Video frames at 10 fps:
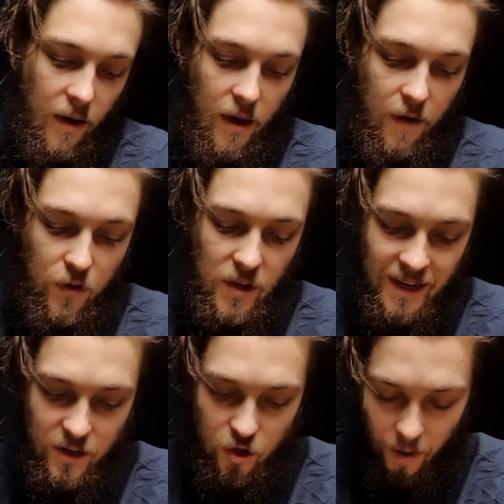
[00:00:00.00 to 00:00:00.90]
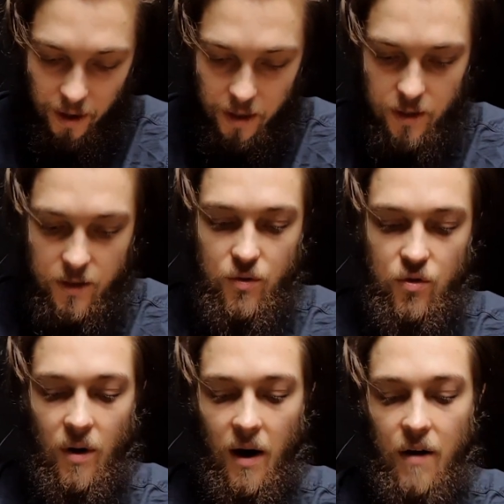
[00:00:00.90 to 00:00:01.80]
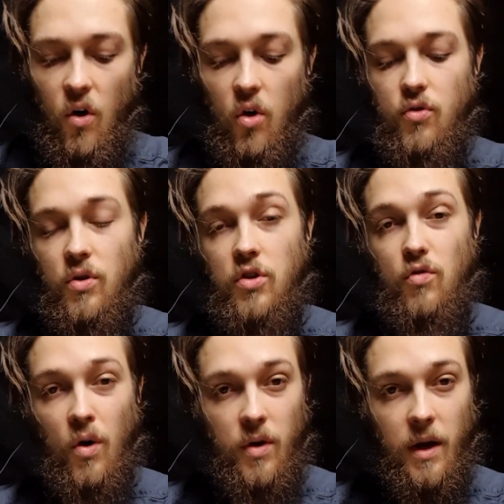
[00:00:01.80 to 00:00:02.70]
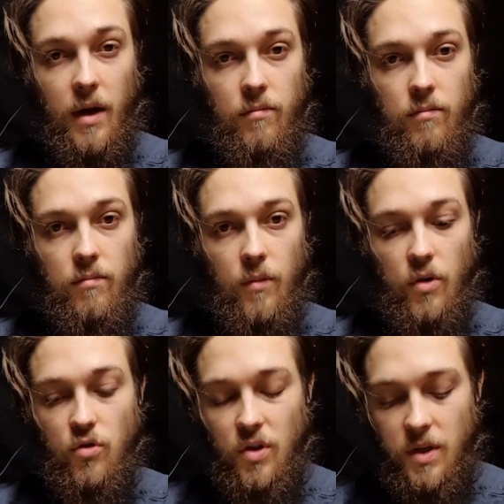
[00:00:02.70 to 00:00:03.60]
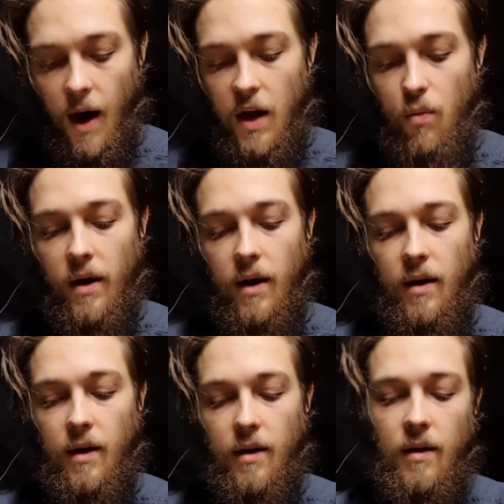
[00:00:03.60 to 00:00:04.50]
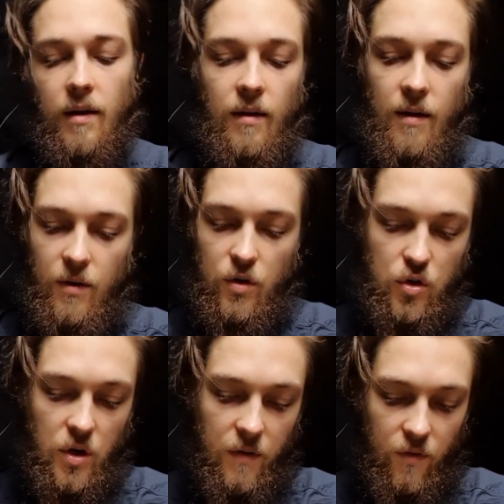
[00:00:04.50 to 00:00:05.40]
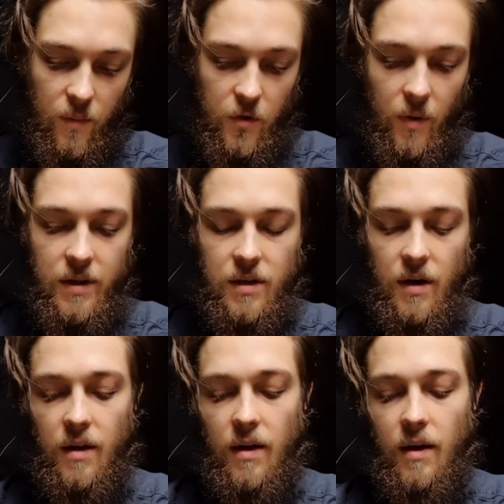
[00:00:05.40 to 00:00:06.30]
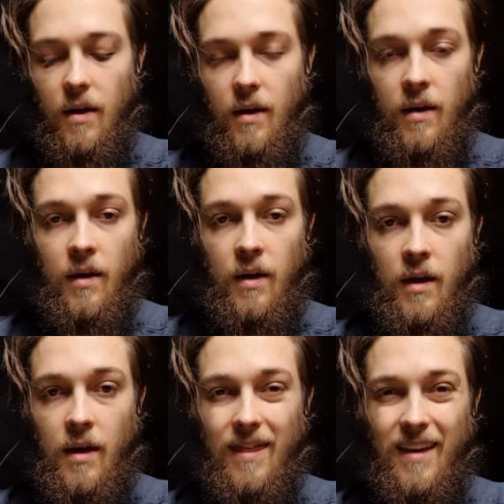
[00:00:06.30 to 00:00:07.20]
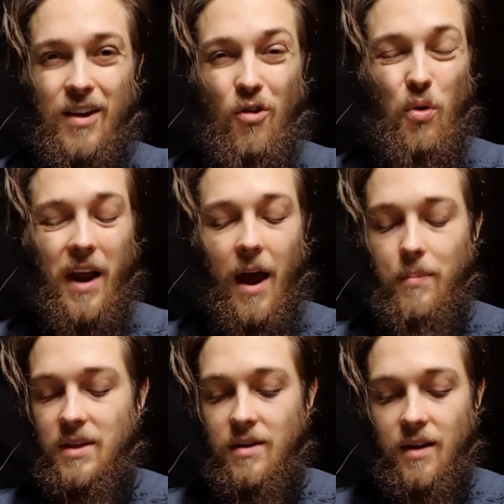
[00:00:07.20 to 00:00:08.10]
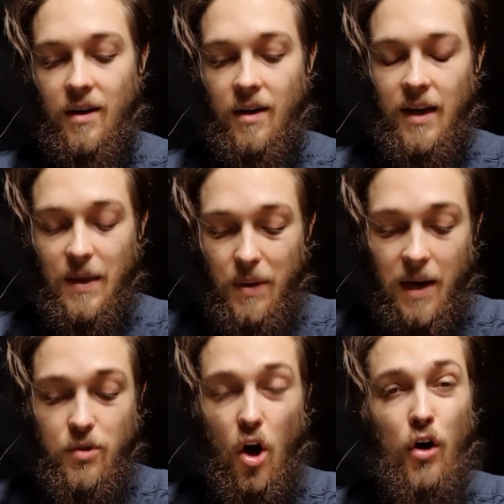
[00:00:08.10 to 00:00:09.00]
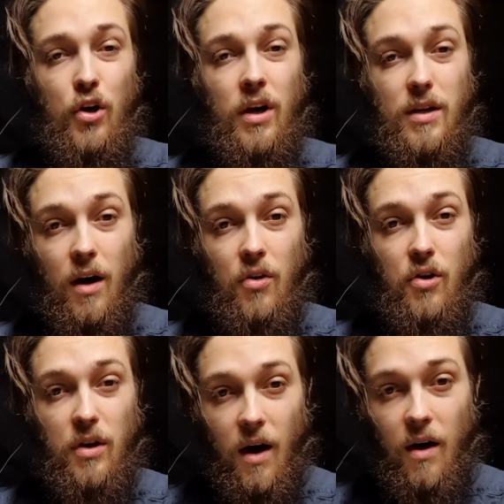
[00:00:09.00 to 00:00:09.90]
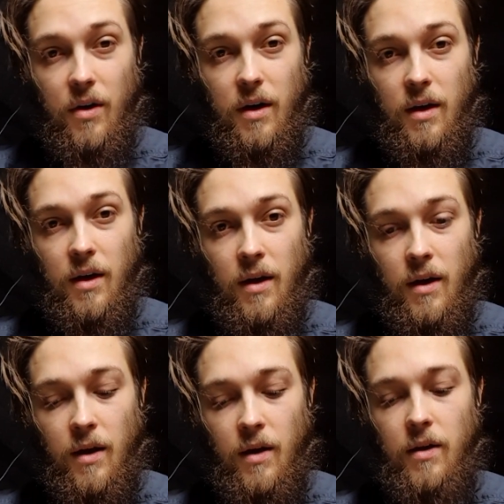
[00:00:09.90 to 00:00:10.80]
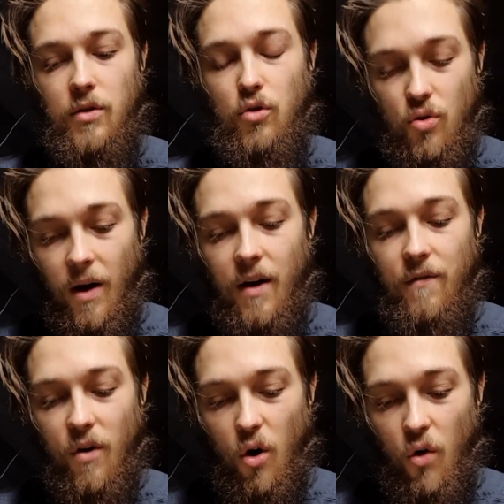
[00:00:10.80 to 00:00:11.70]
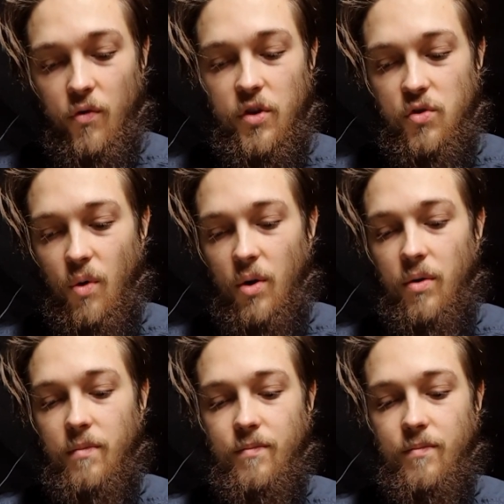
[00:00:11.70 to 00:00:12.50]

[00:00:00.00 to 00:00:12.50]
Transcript: if you then try to drive onto this road again, onto this highway again, usually from the right side, then what happens is that it becomes harder and harder and harder to drive on this road.